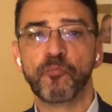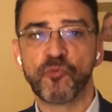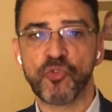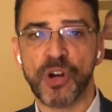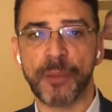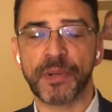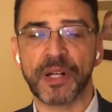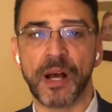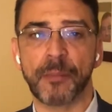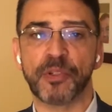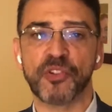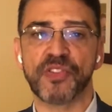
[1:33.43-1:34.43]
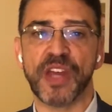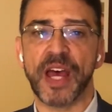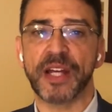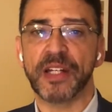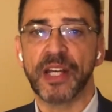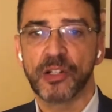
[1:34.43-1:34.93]
Trump accomplished
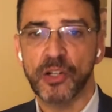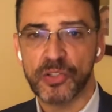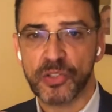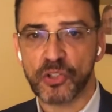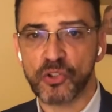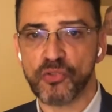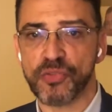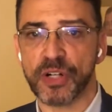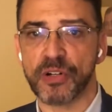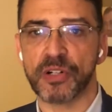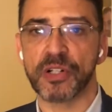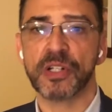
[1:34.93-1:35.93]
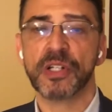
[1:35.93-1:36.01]
that and also triggered